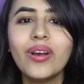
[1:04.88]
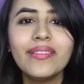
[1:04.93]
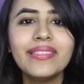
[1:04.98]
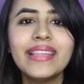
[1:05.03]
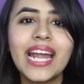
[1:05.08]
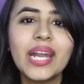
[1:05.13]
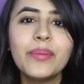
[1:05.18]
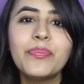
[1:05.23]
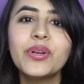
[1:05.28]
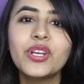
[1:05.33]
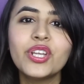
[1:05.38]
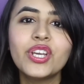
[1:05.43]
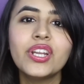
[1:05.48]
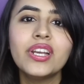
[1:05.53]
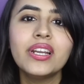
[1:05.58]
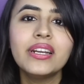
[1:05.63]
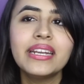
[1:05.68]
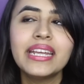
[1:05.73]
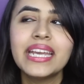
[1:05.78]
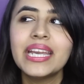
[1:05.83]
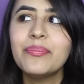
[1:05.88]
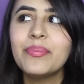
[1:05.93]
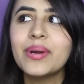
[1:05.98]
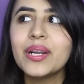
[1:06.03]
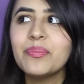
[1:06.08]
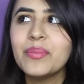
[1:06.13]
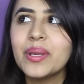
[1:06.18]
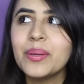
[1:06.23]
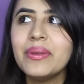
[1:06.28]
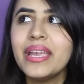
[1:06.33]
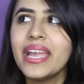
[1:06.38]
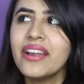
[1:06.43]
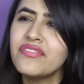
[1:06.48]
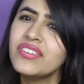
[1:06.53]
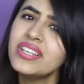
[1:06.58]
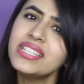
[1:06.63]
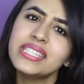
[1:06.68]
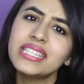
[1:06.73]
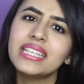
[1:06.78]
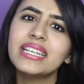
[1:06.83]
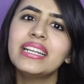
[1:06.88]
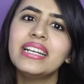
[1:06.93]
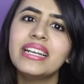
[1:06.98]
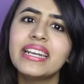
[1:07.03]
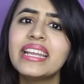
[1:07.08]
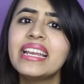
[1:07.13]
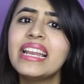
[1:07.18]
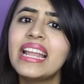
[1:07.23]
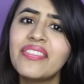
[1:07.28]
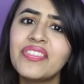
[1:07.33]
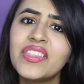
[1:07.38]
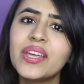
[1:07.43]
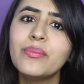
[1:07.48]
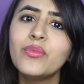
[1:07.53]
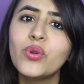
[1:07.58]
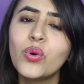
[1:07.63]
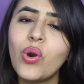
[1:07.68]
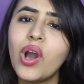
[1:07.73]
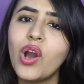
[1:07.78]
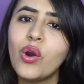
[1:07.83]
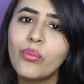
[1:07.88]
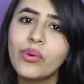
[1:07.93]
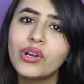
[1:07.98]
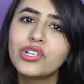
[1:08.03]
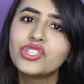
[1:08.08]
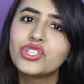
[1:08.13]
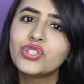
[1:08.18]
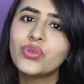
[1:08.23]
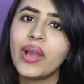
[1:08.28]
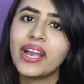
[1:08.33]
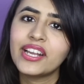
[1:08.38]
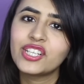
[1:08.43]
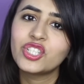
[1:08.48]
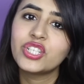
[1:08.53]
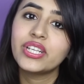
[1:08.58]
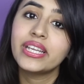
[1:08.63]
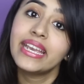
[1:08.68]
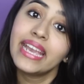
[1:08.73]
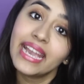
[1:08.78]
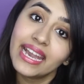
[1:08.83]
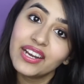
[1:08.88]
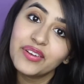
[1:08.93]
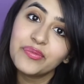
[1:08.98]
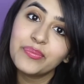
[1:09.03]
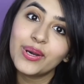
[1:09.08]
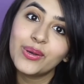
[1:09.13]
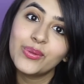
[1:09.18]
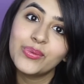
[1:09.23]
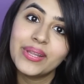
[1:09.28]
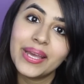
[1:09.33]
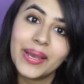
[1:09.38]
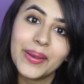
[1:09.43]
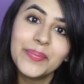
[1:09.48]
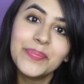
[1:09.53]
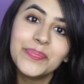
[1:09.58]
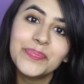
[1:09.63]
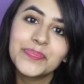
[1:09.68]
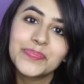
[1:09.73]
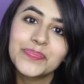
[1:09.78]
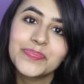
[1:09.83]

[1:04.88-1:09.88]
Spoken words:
on that particular day, but maybe every single day. Let them know how much you actually care about them.